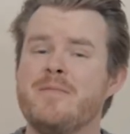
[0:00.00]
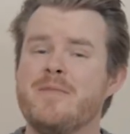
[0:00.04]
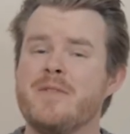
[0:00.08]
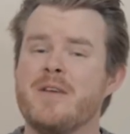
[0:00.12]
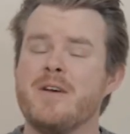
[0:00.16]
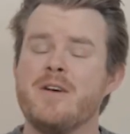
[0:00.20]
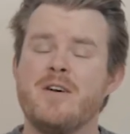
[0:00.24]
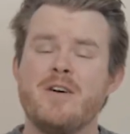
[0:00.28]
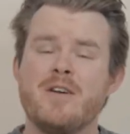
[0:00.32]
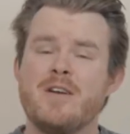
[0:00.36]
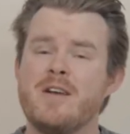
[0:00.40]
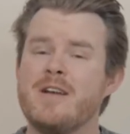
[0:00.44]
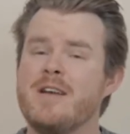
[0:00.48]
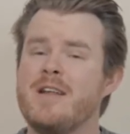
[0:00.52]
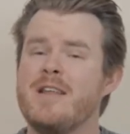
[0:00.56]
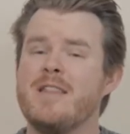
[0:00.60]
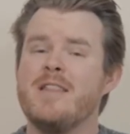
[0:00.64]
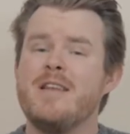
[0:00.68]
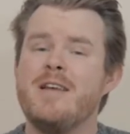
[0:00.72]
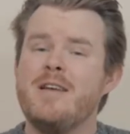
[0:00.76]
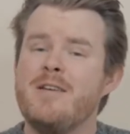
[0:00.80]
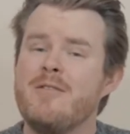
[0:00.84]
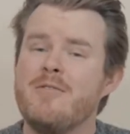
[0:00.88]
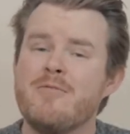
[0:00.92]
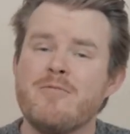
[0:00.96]
I got another
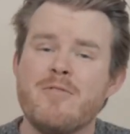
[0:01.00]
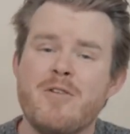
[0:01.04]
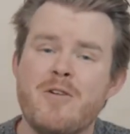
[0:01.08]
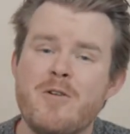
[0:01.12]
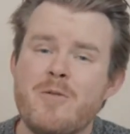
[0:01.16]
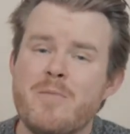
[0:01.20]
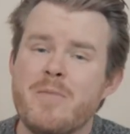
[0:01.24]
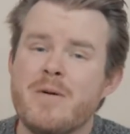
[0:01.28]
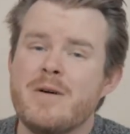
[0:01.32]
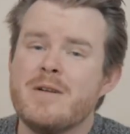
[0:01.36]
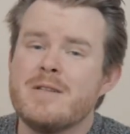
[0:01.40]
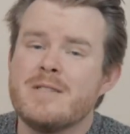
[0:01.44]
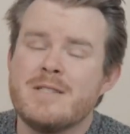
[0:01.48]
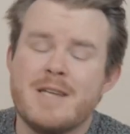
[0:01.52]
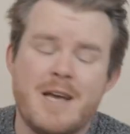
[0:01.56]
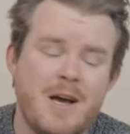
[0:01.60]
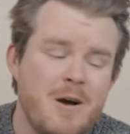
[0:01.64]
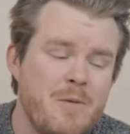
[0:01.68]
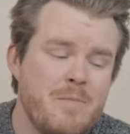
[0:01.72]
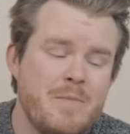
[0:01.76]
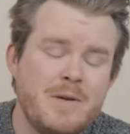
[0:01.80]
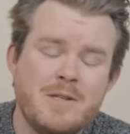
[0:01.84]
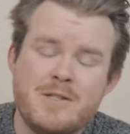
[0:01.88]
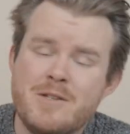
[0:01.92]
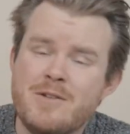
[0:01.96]
little robot to
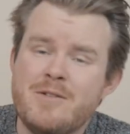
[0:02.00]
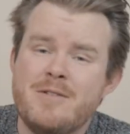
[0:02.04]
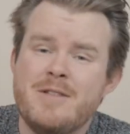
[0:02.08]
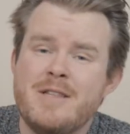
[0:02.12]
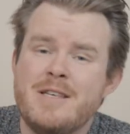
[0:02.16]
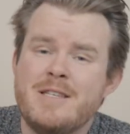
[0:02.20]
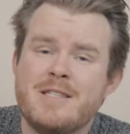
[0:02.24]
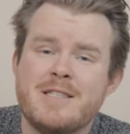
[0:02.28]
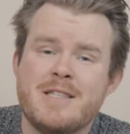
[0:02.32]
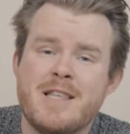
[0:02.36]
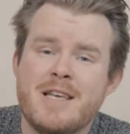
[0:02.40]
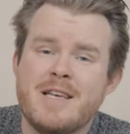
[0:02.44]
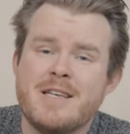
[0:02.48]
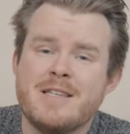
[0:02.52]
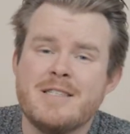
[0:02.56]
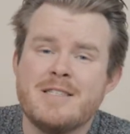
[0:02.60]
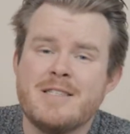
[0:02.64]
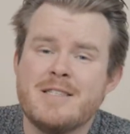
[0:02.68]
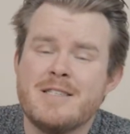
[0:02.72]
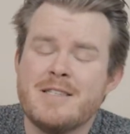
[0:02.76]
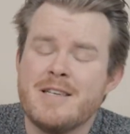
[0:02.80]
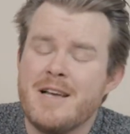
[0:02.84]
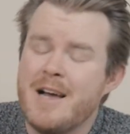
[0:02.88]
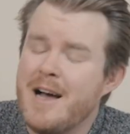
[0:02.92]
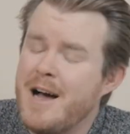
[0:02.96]
help me do these
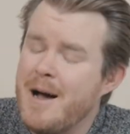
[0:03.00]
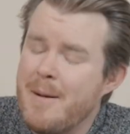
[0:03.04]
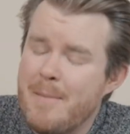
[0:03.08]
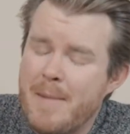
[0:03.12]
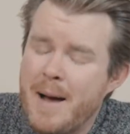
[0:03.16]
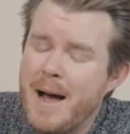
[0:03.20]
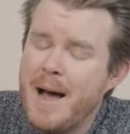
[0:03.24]
things. I'm